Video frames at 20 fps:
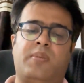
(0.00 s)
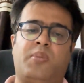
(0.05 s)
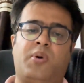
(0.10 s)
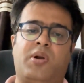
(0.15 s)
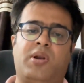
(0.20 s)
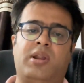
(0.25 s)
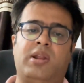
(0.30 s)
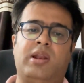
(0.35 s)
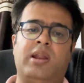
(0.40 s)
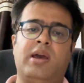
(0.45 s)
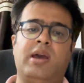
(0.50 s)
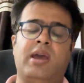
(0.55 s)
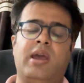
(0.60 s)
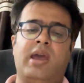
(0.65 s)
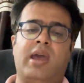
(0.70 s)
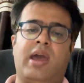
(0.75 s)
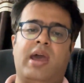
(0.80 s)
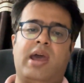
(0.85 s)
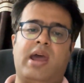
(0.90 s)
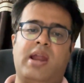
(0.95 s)
model
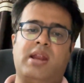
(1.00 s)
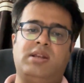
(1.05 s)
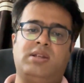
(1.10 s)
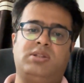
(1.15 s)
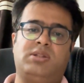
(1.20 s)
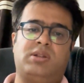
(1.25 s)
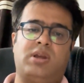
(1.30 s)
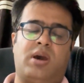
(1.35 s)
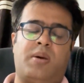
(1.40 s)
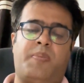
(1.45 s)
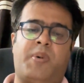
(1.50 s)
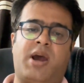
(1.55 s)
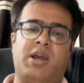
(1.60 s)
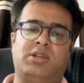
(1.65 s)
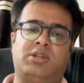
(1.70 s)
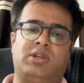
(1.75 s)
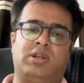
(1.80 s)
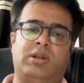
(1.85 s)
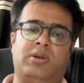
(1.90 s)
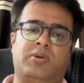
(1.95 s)
and a
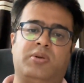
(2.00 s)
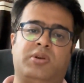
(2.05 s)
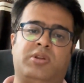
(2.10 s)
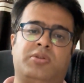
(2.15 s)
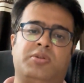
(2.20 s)
partial load.